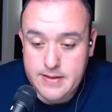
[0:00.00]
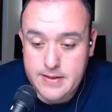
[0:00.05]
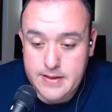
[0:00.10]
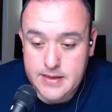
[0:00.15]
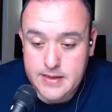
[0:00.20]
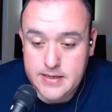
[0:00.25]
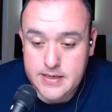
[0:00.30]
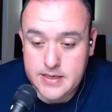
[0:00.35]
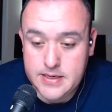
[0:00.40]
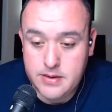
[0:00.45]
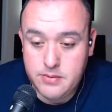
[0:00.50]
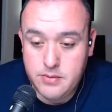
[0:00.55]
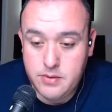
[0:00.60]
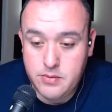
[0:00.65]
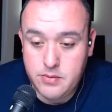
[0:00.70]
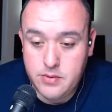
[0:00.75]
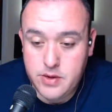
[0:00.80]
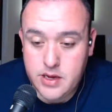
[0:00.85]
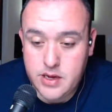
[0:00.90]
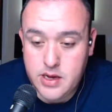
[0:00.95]
Let's see what
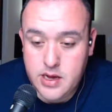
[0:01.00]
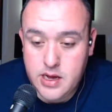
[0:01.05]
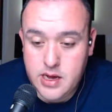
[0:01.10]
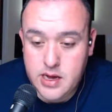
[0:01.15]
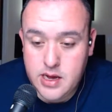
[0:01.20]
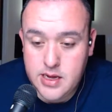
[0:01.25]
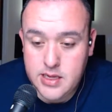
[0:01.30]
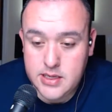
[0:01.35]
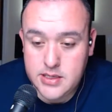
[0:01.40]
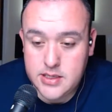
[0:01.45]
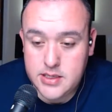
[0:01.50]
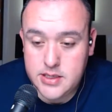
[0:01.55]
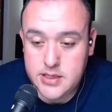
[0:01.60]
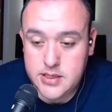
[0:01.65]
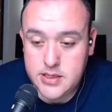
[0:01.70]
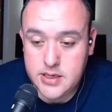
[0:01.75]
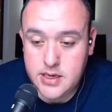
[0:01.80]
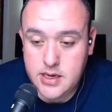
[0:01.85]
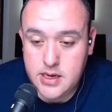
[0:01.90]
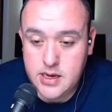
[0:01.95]
we
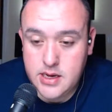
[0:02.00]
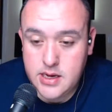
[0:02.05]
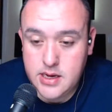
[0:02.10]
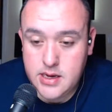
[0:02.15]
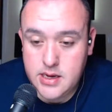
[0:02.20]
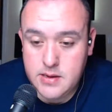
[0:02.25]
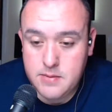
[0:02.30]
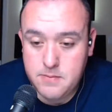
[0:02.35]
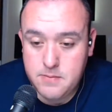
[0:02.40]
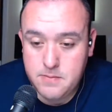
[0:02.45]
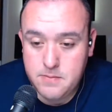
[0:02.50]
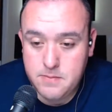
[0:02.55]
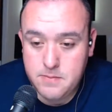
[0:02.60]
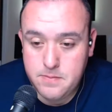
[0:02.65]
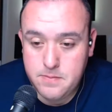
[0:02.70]
got. Um,